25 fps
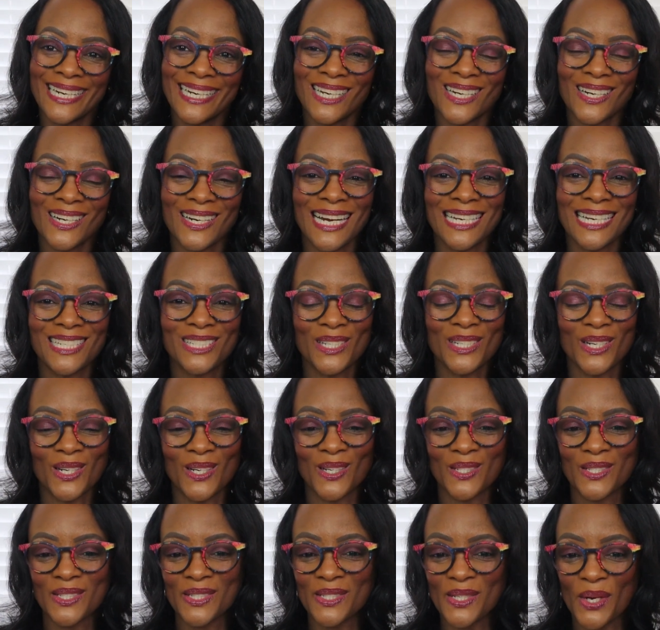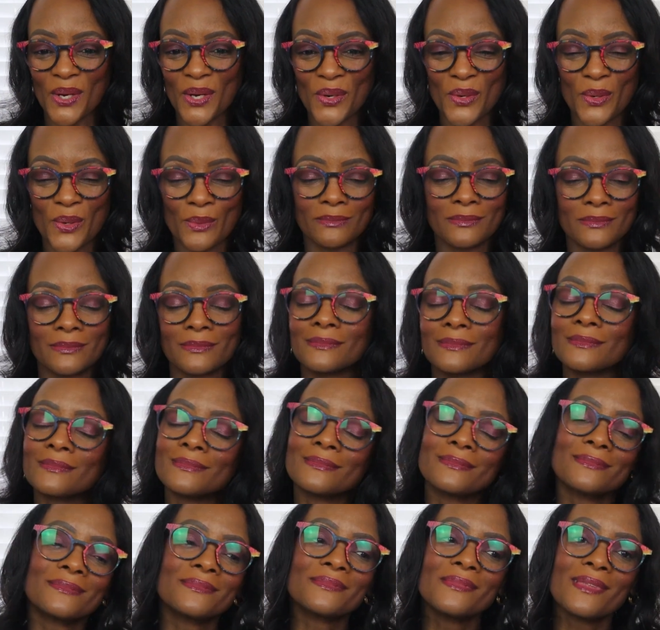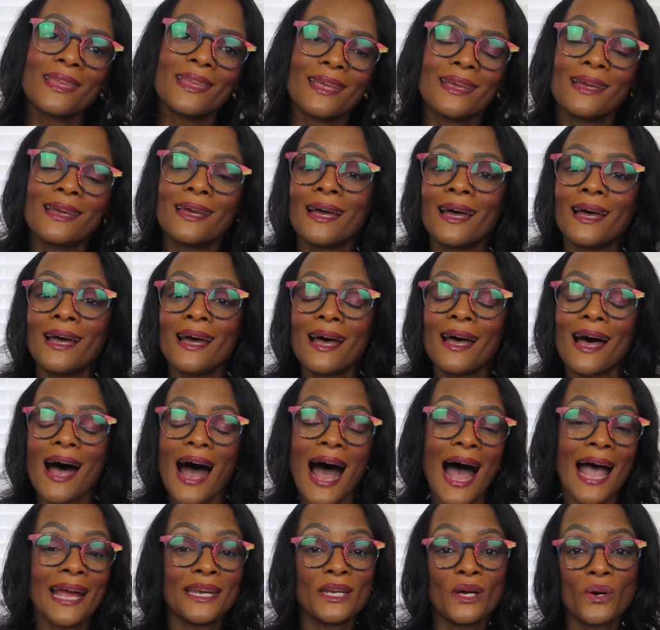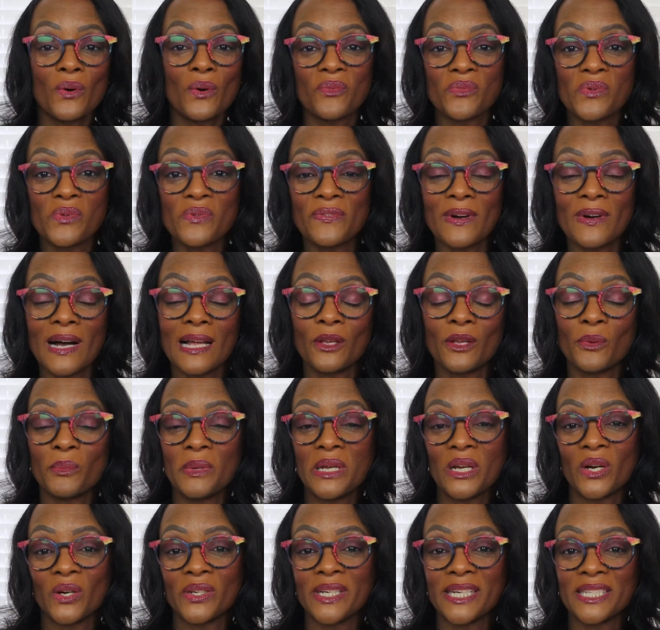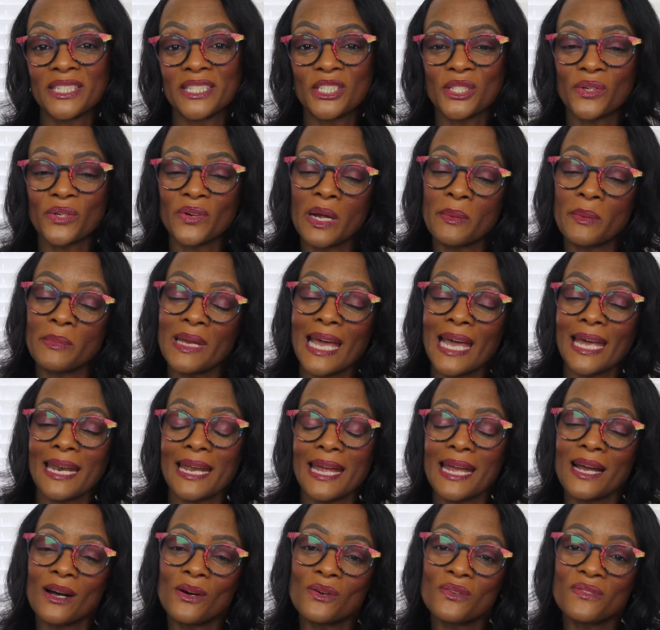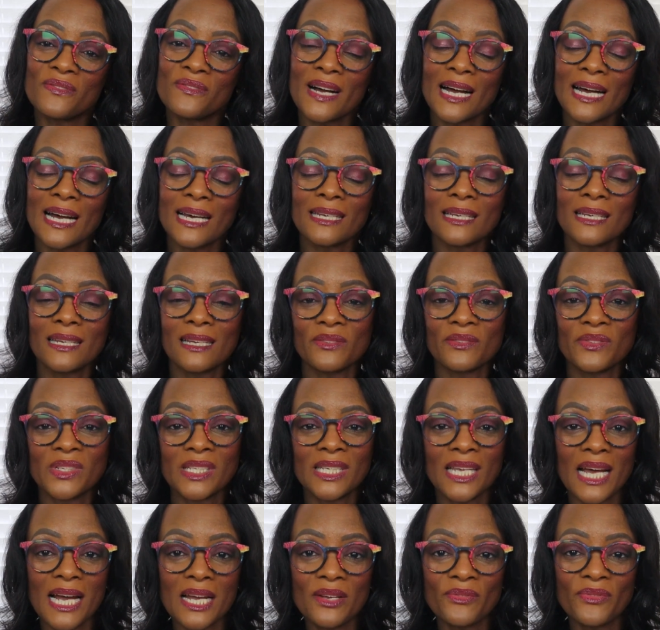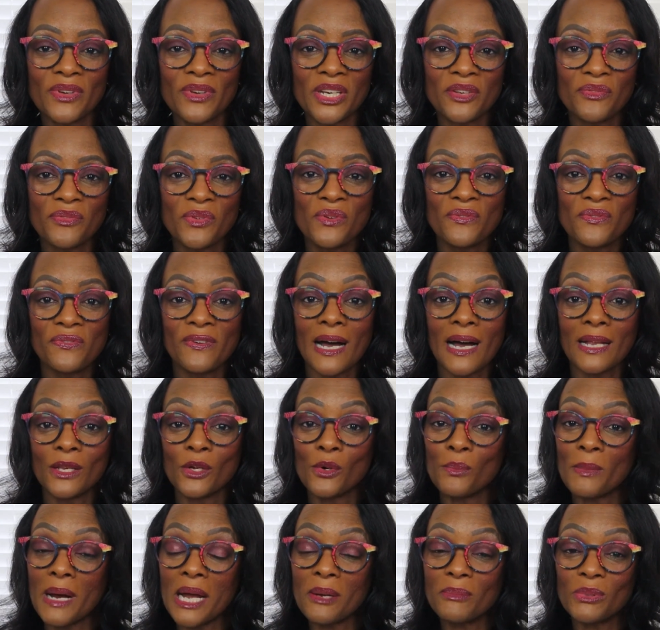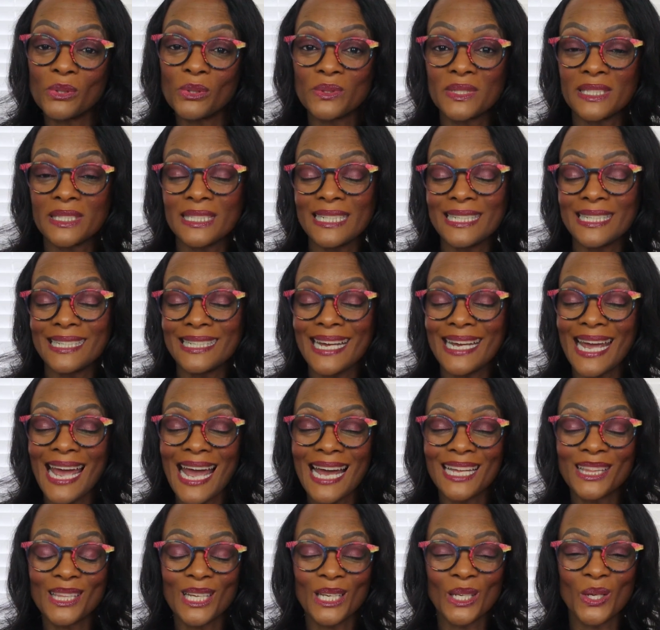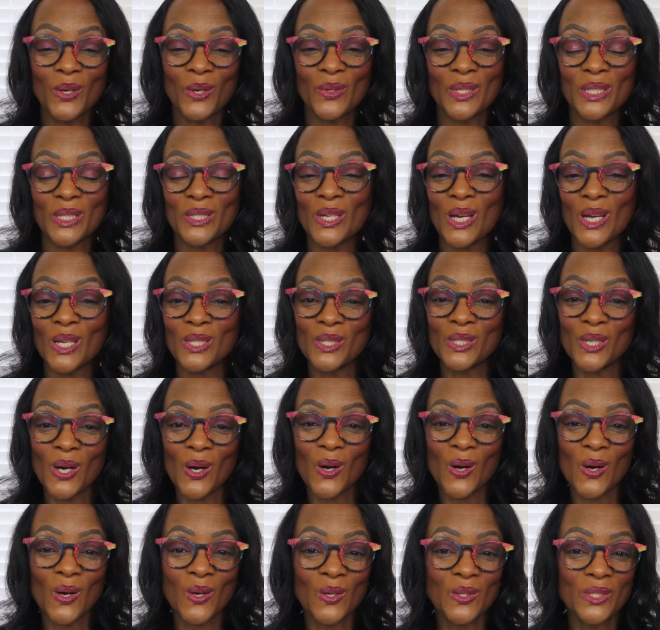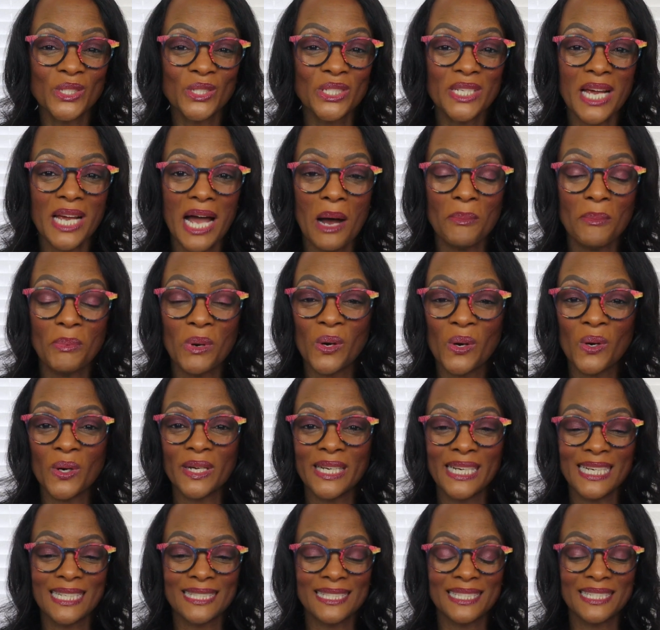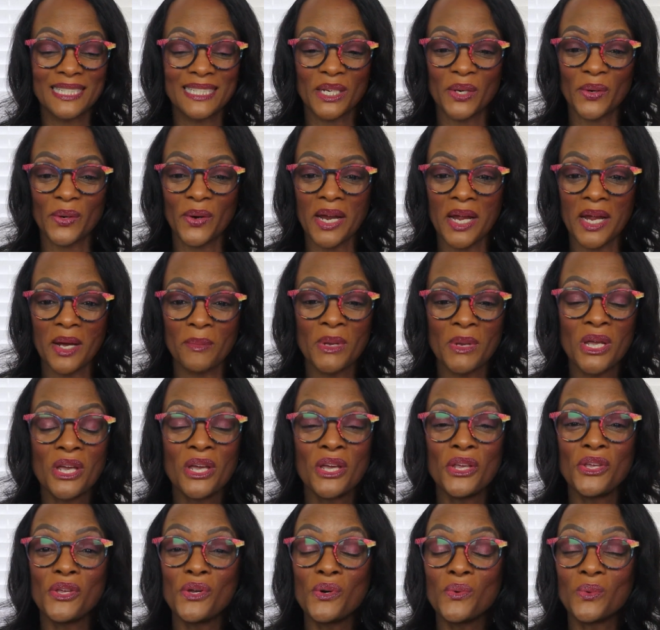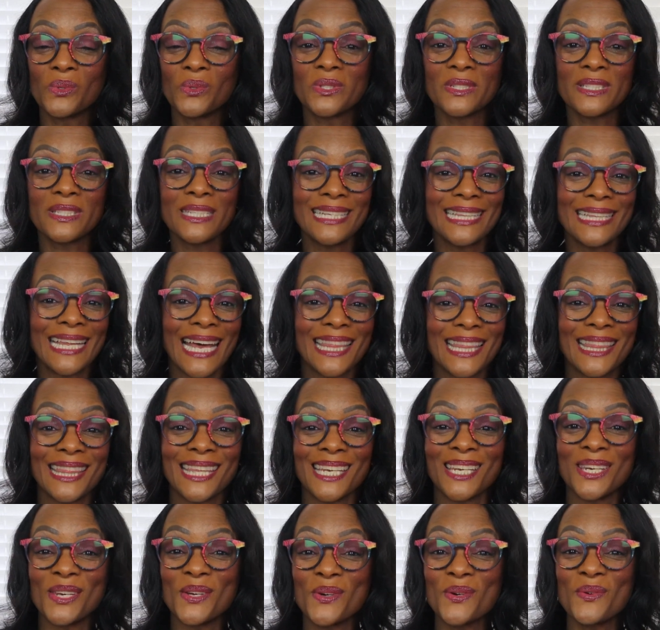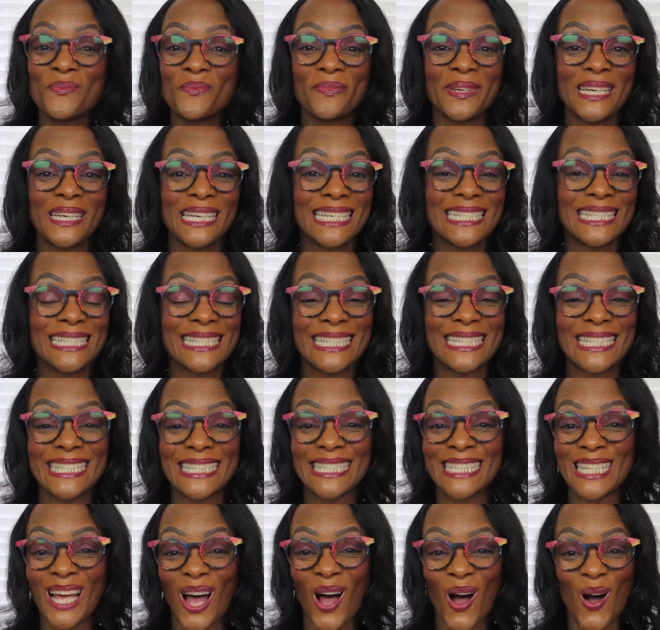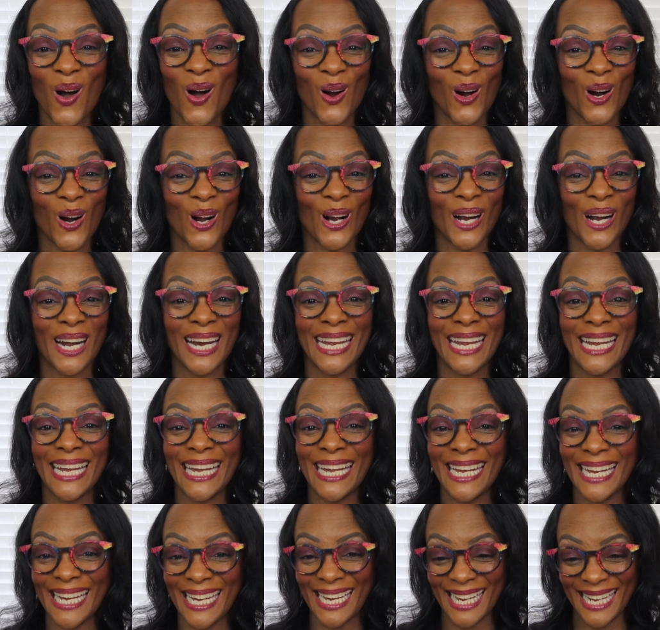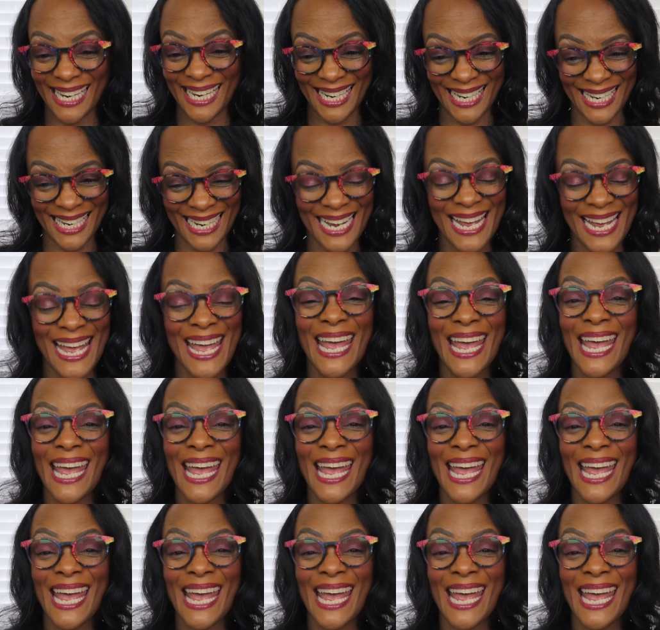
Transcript: All right, y'all, so I know if you follow me on Instagram at elvonlovinlife, and if you follow my boutique at The Lotus Doll Shop on Instagram, you will see that the new pieces are in,